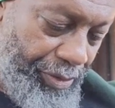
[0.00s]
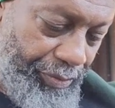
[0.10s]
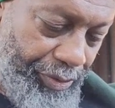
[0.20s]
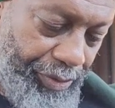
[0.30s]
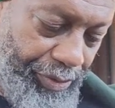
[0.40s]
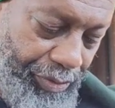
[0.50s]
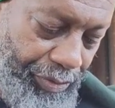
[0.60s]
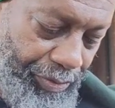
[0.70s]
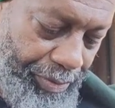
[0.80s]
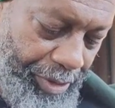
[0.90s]
which is
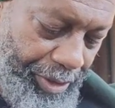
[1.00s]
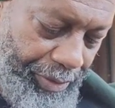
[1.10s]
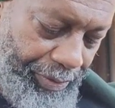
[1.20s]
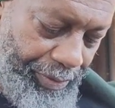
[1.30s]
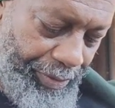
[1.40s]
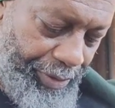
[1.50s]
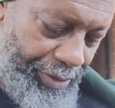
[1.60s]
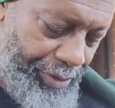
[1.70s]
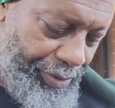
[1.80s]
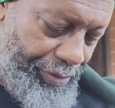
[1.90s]
cool with me.
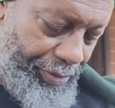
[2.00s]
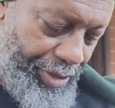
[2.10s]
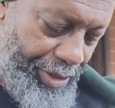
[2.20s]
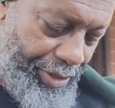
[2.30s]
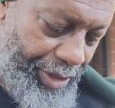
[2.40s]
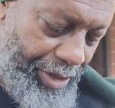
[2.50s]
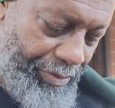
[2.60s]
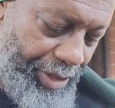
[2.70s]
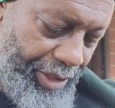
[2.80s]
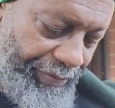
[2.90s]
Thailand, I
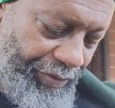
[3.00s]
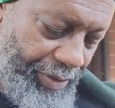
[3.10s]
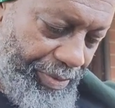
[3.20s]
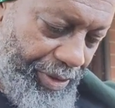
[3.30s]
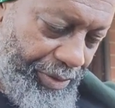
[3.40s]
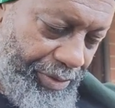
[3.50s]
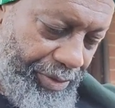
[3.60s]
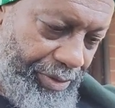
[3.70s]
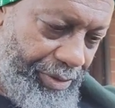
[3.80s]
don't like the Philippines